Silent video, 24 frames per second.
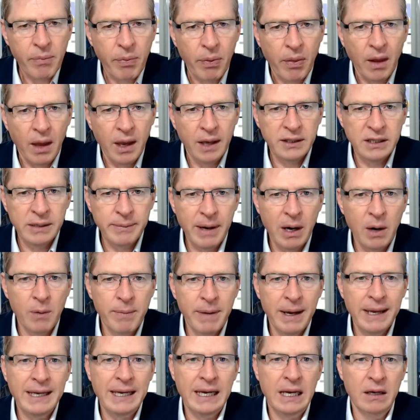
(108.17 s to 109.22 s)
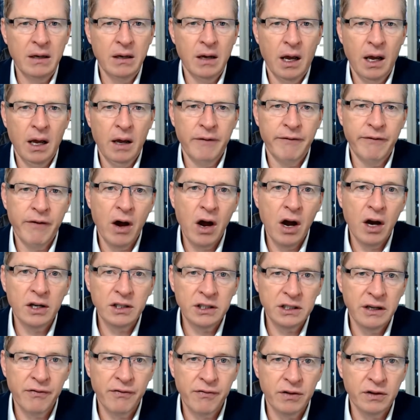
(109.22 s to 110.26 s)
it's about making vast
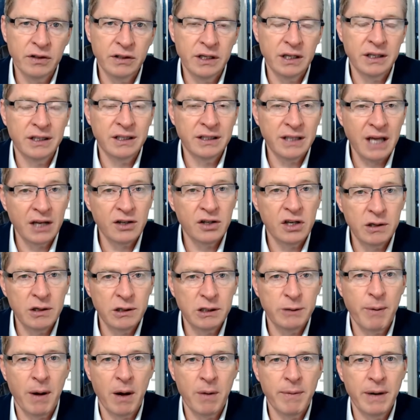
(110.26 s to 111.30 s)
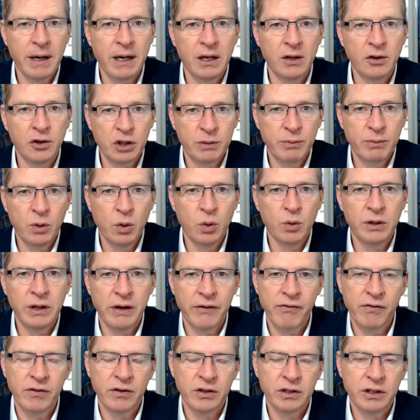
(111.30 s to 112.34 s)
differences. It's actually just about making small
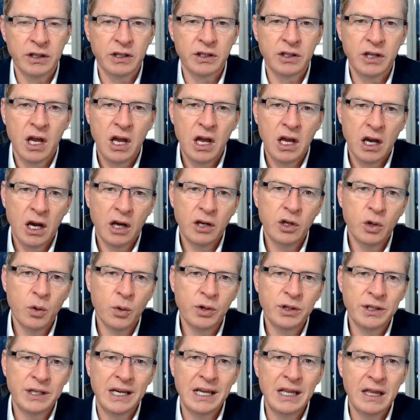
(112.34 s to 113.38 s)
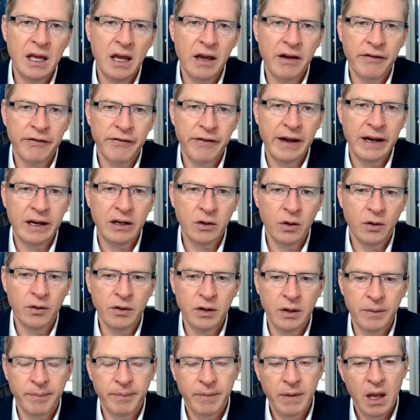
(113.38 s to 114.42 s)
differences, and you'll see the effect on
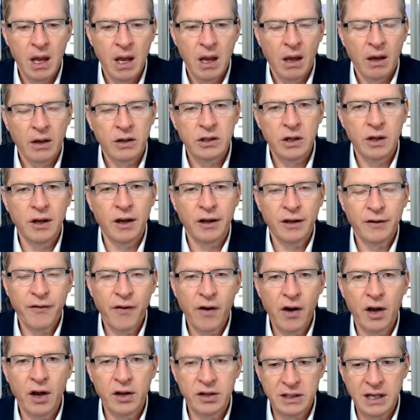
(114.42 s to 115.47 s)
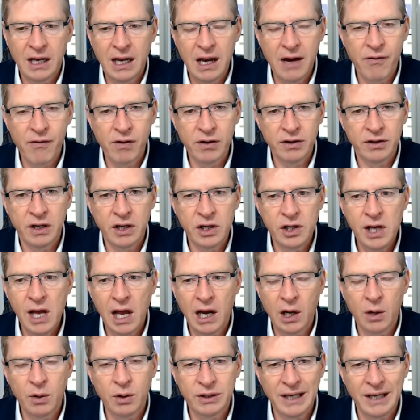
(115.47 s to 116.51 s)
them. So this first lever is this
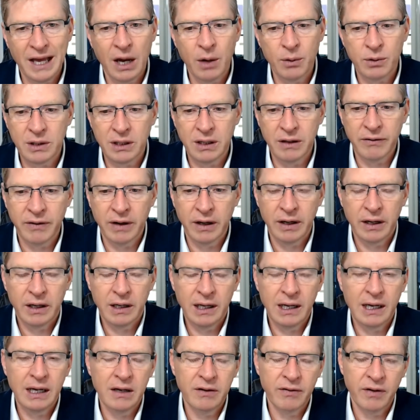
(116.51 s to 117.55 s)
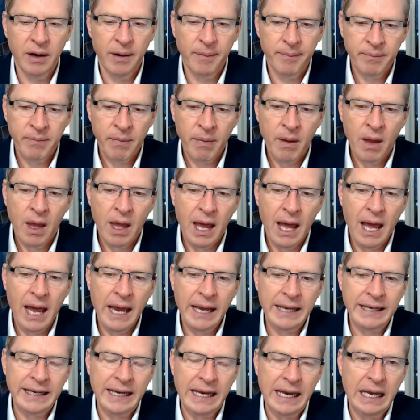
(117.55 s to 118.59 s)
yellow sales lever,
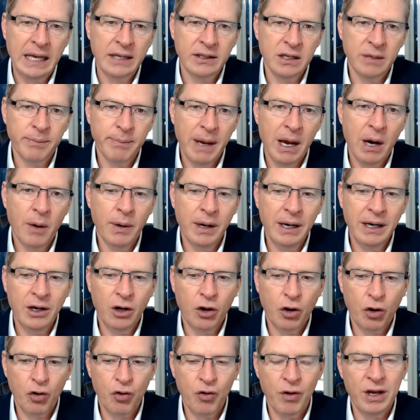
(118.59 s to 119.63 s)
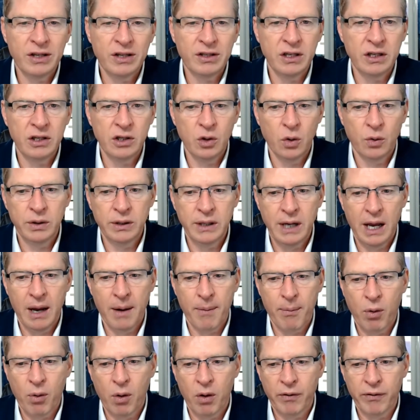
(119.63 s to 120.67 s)
and it's about increasing your net
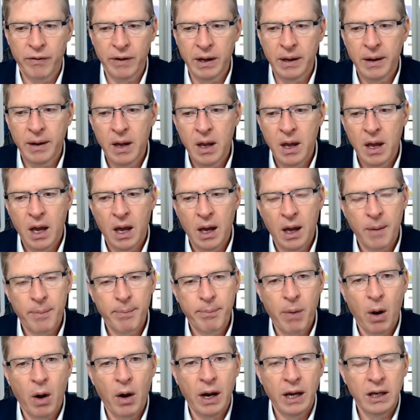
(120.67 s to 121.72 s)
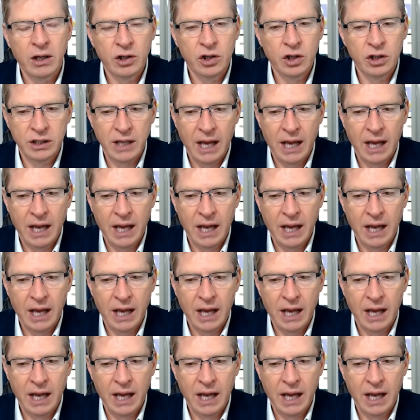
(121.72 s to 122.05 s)
profit by just